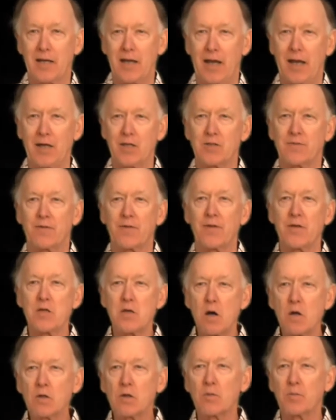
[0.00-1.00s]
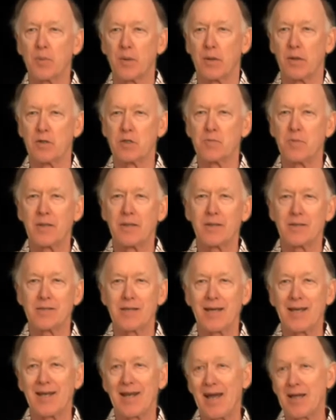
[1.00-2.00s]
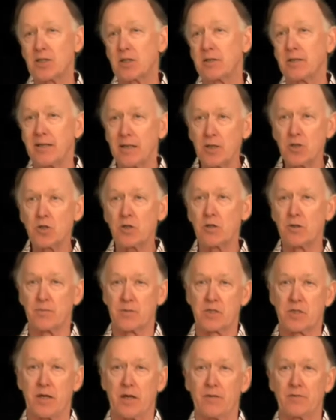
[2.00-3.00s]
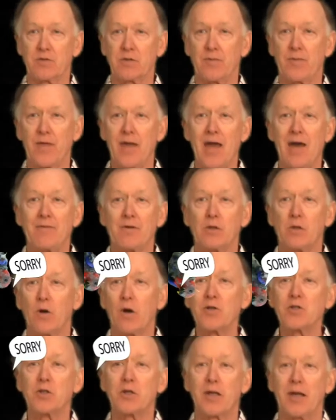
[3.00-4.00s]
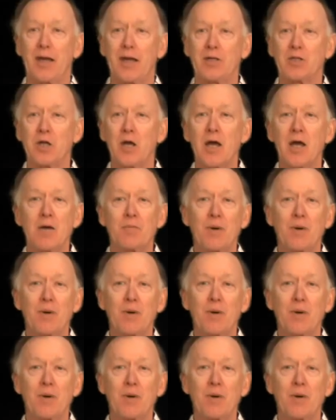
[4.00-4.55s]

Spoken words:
cage for the younger birds because they can actually injure themselves if they have a larger cage